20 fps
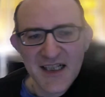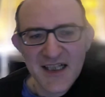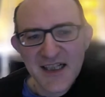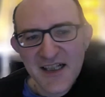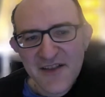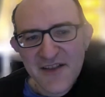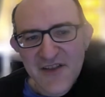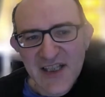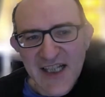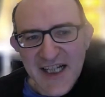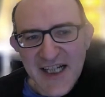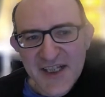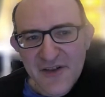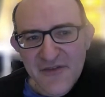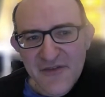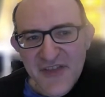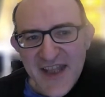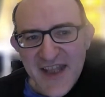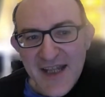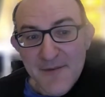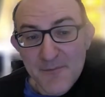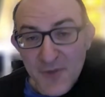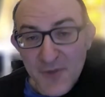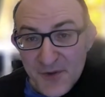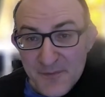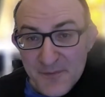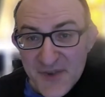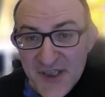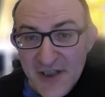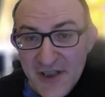The line of the
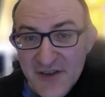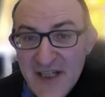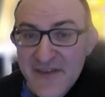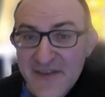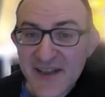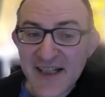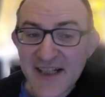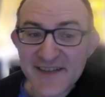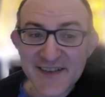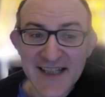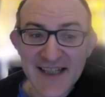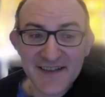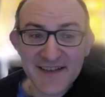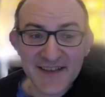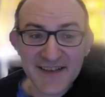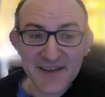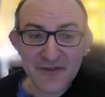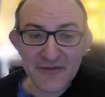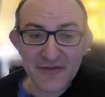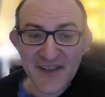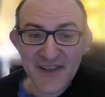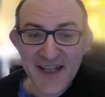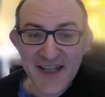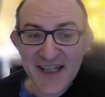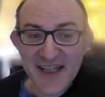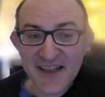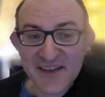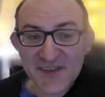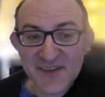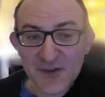Modern Benoni that I selected for
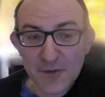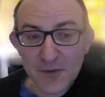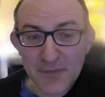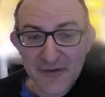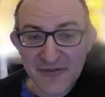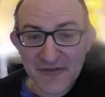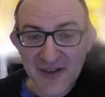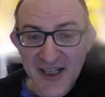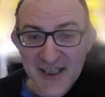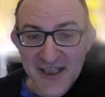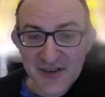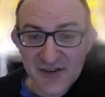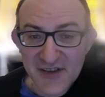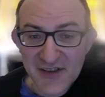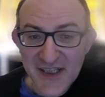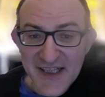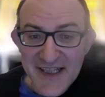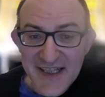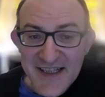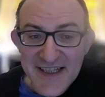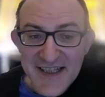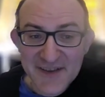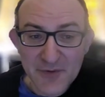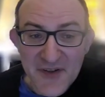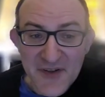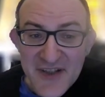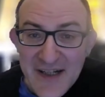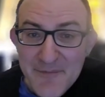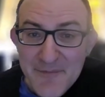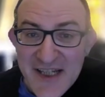the SuperFinal is one
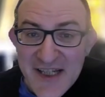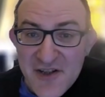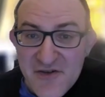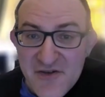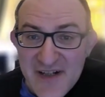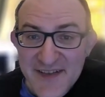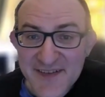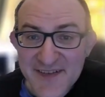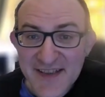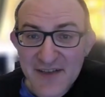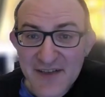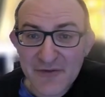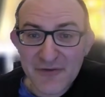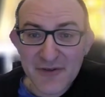that I've been interested in for a